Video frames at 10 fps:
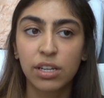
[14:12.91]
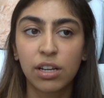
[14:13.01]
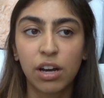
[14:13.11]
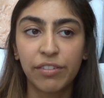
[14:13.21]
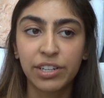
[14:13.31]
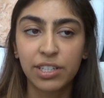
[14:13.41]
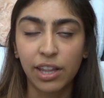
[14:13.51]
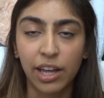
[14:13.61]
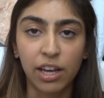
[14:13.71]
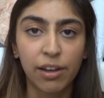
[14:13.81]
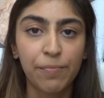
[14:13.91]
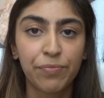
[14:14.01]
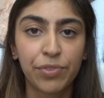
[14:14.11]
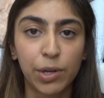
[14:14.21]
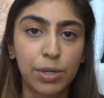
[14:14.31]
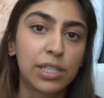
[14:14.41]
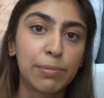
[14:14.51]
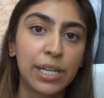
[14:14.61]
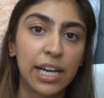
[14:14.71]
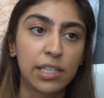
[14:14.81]
and obviously like there were
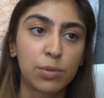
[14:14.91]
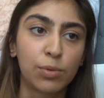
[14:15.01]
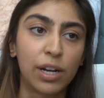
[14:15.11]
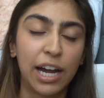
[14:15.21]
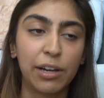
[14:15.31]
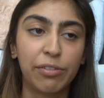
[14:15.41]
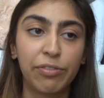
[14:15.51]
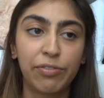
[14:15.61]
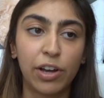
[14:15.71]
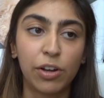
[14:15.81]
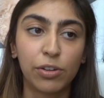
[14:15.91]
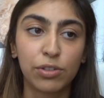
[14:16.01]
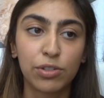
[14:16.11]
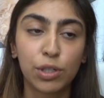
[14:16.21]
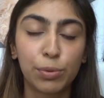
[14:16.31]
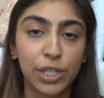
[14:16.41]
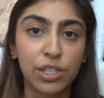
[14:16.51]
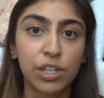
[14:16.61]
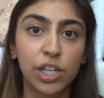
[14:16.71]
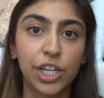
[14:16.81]
some tests where I felt super
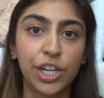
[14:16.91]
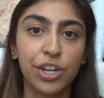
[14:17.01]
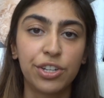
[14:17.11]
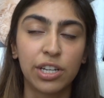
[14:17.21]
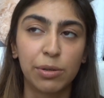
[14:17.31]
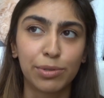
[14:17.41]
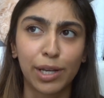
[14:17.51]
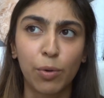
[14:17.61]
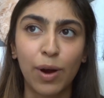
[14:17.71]
discouraged and I was like,